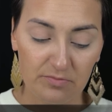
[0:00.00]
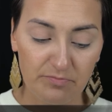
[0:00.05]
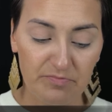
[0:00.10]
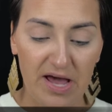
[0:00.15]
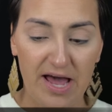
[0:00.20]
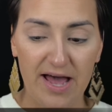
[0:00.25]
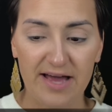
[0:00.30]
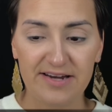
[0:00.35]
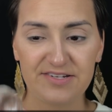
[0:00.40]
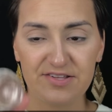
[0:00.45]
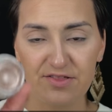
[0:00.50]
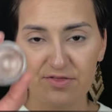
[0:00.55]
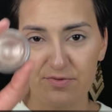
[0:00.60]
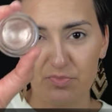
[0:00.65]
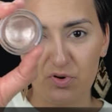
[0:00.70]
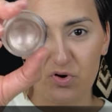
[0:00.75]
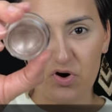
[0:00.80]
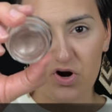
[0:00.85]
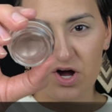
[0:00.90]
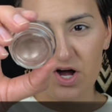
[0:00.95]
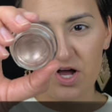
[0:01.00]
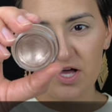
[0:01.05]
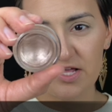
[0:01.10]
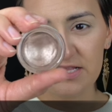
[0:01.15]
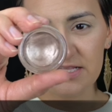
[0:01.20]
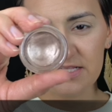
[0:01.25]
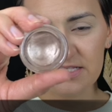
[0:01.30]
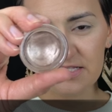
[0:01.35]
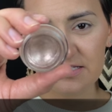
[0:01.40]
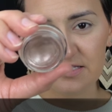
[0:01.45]
Bad to the
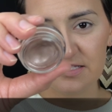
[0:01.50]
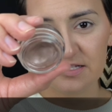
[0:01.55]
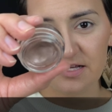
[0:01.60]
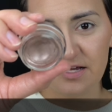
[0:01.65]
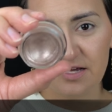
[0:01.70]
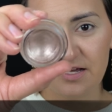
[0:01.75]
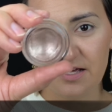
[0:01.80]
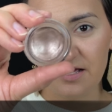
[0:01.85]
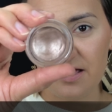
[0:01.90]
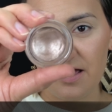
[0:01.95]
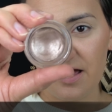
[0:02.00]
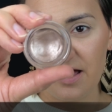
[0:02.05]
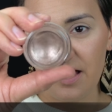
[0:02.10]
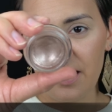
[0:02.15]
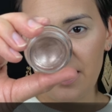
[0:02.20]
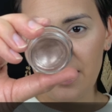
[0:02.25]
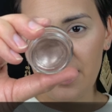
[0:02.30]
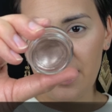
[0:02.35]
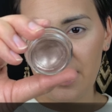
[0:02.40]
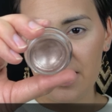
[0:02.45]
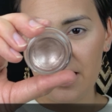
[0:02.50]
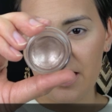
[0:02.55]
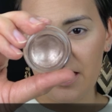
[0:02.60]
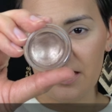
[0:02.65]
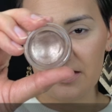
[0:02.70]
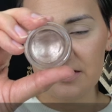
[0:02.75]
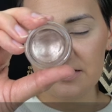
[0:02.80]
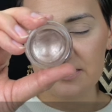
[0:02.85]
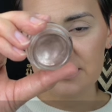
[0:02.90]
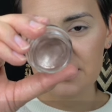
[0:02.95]
Bronze,
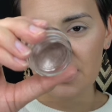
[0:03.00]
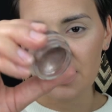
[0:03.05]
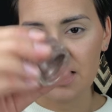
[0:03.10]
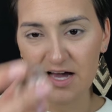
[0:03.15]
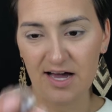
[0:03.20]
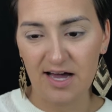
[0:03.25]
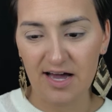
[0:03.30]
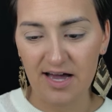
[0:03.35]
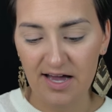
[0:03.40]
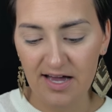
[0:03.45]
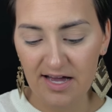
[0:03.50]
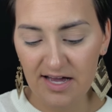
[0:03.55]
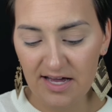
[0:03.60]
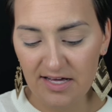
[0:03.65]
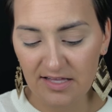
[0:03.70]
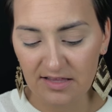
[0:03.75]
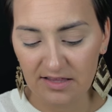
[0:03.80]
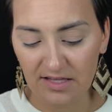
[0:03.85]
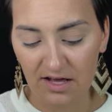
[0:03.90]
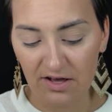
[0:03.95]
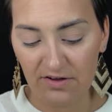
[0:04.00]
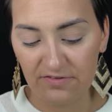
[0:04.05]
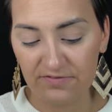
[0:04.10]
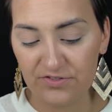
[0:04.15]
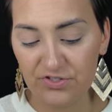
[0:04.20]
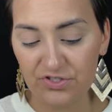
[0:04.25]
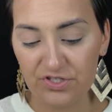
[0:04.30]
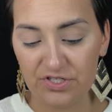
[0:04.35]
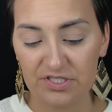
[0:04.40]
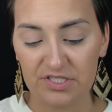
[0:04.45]
and I
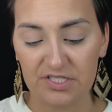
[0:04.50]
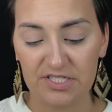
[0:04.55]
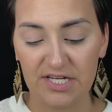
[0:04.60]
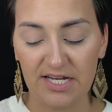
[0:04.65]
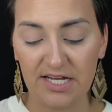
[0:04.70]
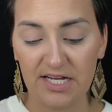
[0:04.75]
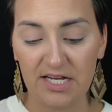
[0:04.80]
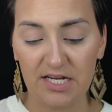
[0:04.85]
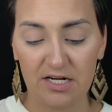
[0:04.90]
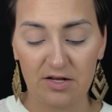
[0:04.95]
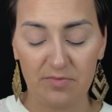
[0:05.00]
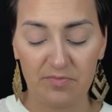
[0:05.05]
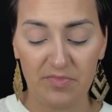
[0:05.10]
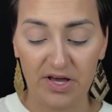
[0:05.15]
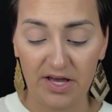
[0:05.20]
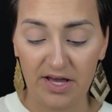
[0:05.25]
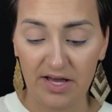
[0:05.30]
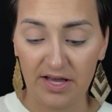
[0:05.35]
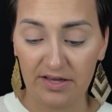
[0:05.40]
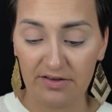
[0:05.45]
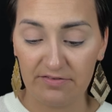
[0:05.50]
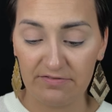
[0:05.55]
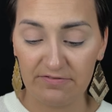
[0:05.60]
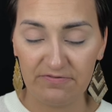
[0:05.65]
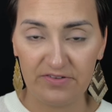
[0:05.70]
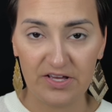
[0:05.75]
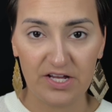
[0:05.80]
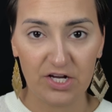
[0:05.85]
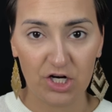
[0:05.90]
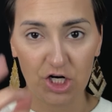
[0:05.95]
love just taking my
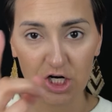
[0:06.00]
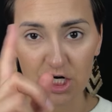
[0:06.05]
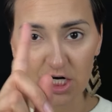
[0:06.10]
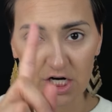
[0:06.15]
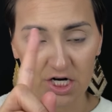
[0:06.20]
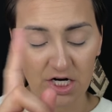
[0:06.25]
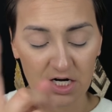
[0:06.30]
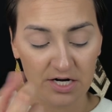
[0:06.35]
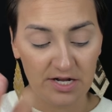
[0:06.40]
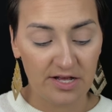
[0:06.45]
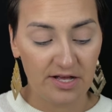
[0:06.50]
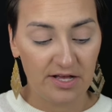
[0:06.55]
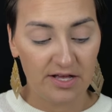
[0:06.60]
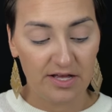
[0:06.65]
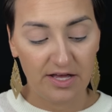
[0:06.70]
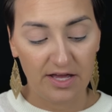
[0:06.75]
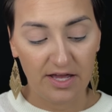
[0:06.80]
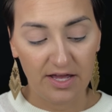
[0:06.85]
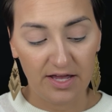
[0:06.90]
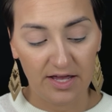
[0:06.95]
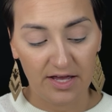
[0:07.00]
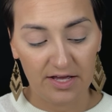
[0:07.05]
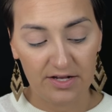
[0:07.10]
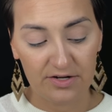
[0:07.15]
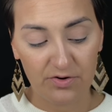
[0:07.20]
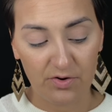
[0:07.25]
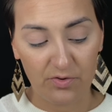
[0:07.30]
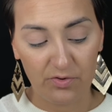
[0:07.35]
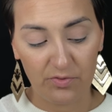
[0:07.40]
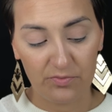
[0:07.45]
finger
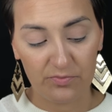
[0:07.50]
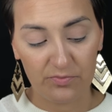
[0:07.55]
and